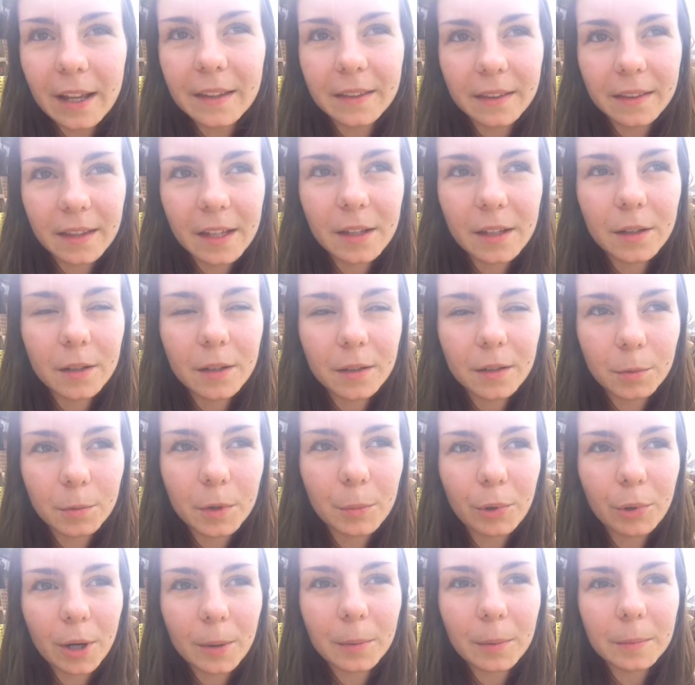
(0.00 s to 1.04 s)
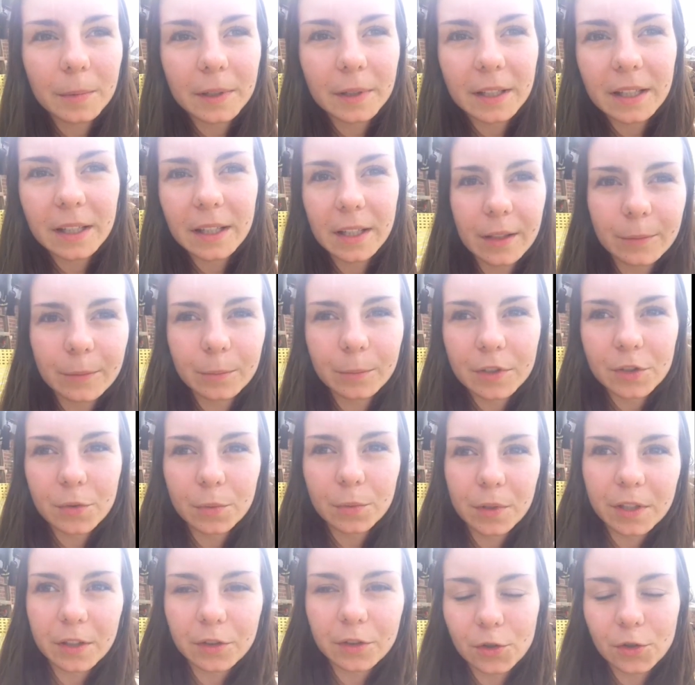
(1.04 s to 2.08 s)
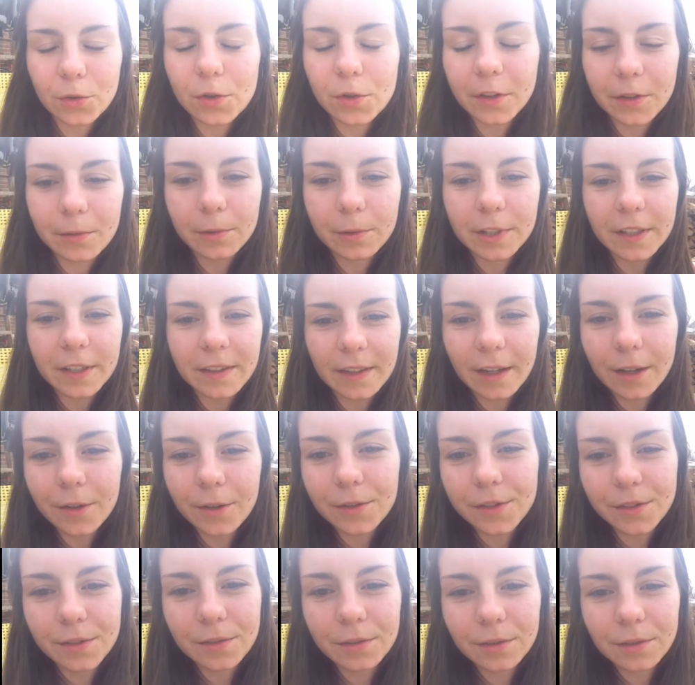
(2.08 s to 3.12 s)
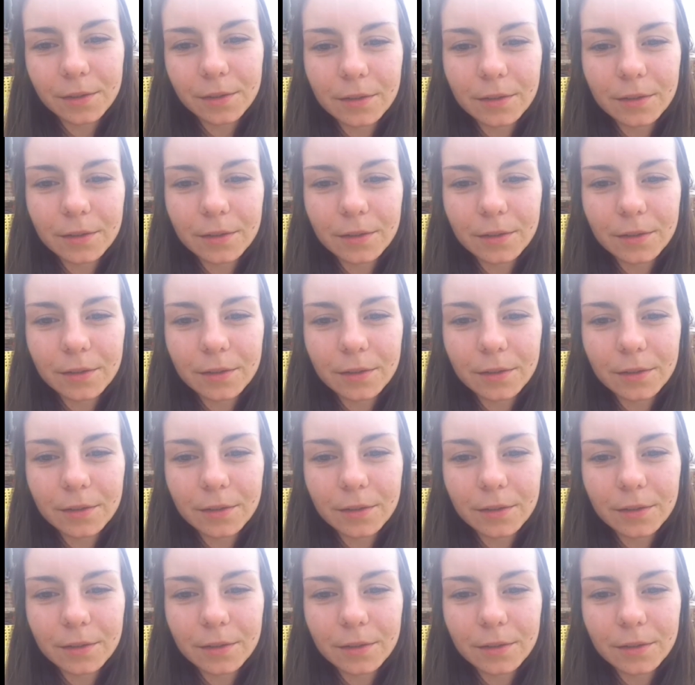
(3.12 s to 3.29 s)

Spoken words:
think we probably eat between 2 and 3,000.